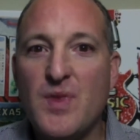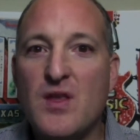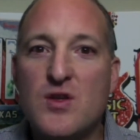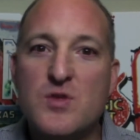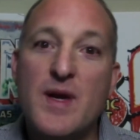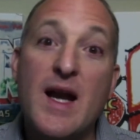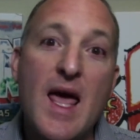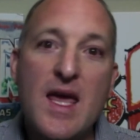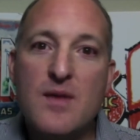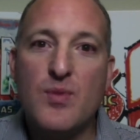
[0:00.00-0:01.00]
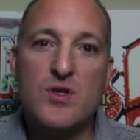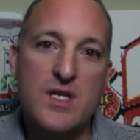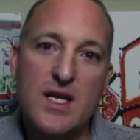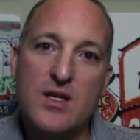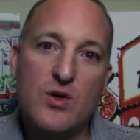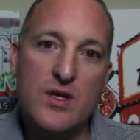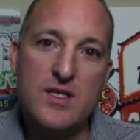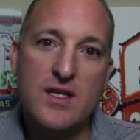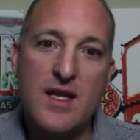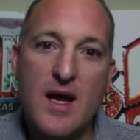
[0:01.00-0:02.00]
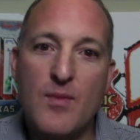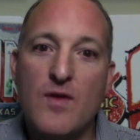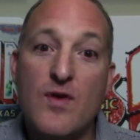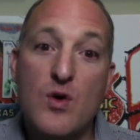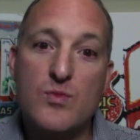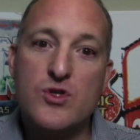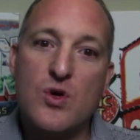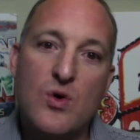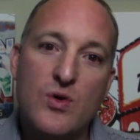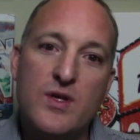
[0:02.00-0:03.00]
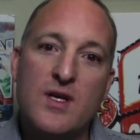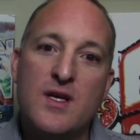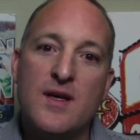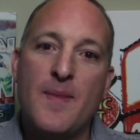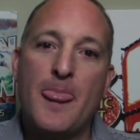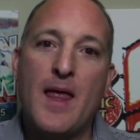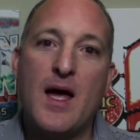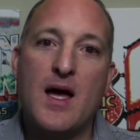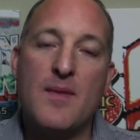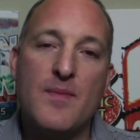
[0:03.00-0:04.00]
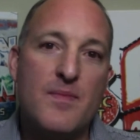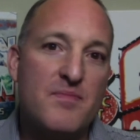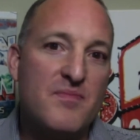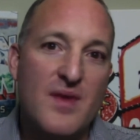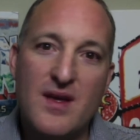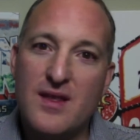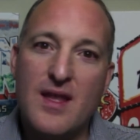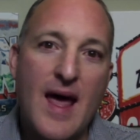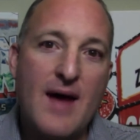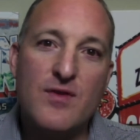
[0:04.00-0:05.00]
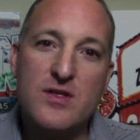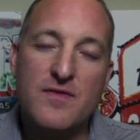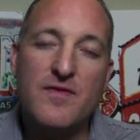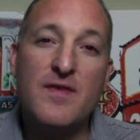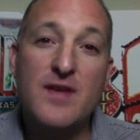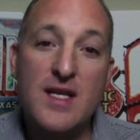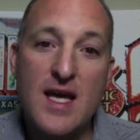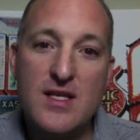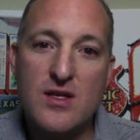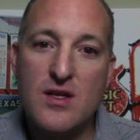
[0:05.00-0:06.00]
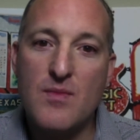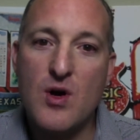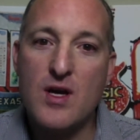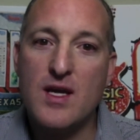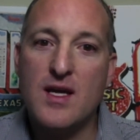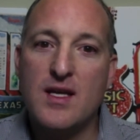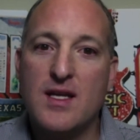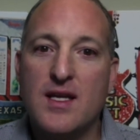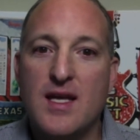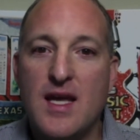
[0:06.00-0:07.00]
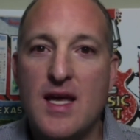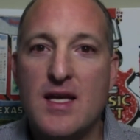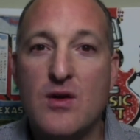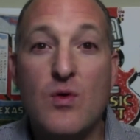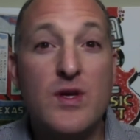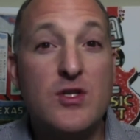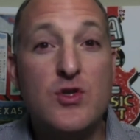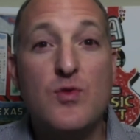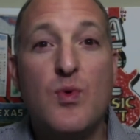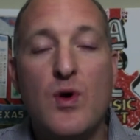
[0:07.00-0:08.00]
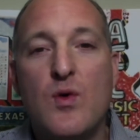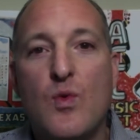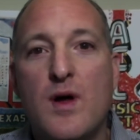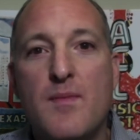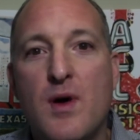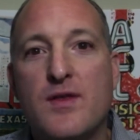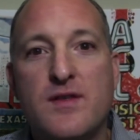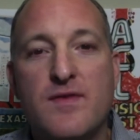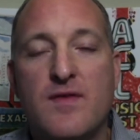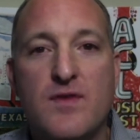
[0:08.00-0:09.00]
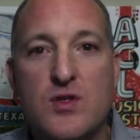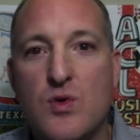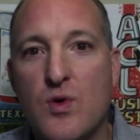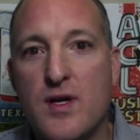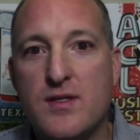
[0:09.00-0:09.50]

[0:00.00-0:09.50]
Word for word: There's been an eight percent increase in the number of homes sold, uh, average of fifty days on the market, and only two point one months of inventory.